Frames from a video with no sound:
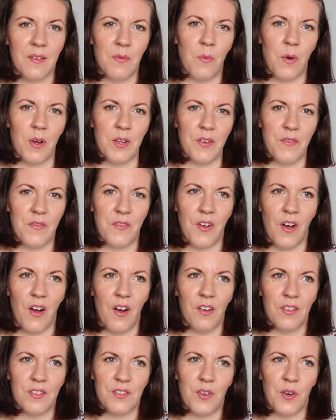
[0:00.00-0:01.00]
what you've
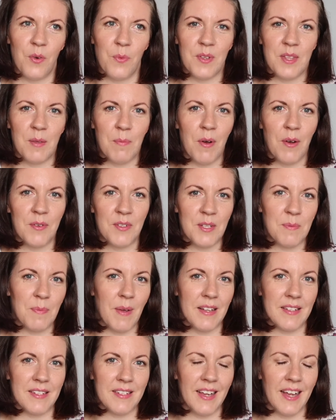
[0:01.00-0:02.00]
got, or with a Moses
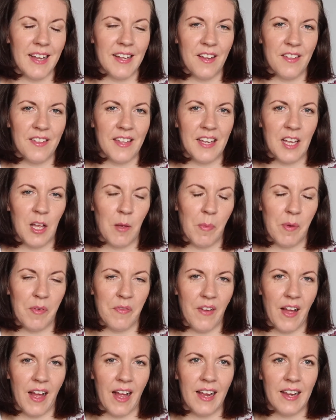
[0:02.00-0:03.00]
basket, and you think it'd be
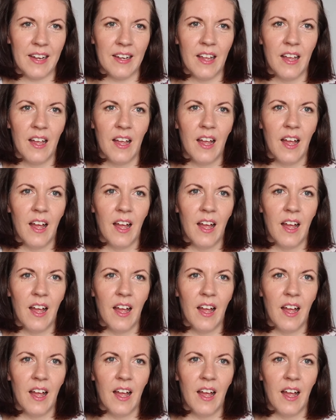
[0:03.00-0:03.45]
fine.